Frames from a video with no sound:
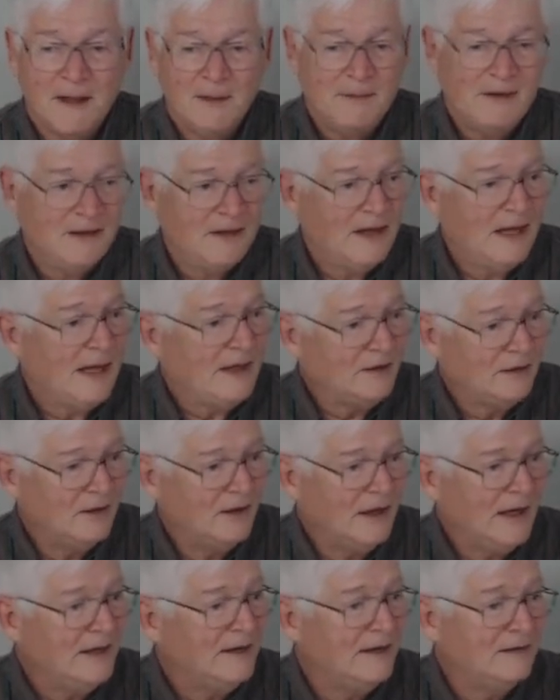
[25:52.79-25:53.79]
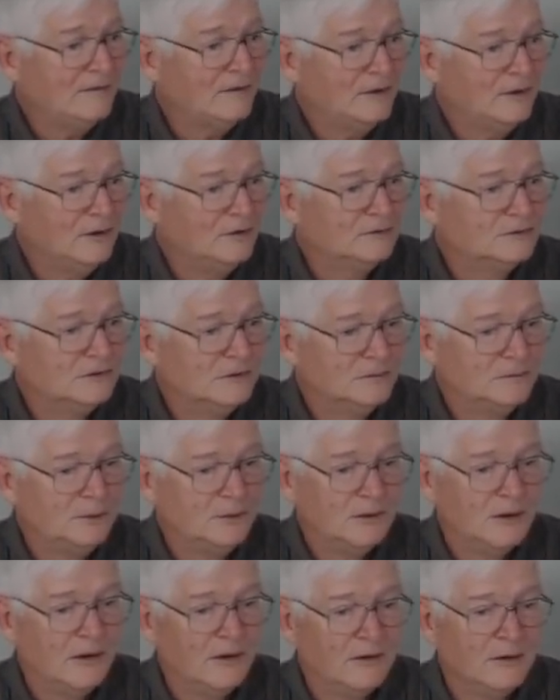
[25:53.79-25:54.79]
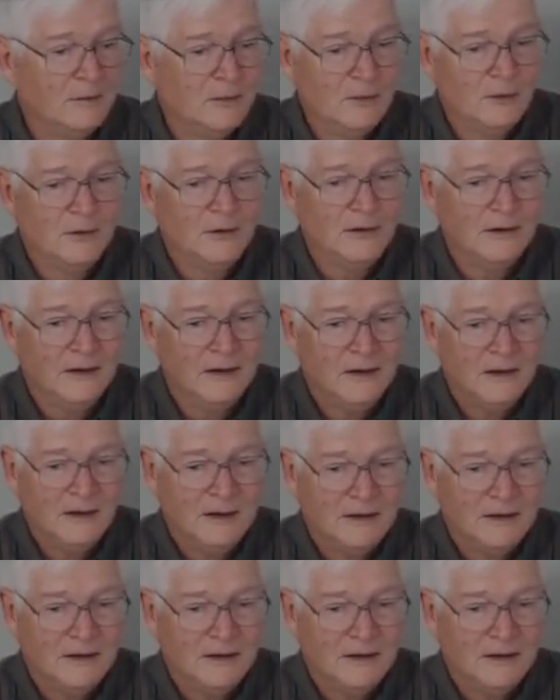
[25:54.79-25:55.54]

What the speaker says: I mean, I never used to put on the board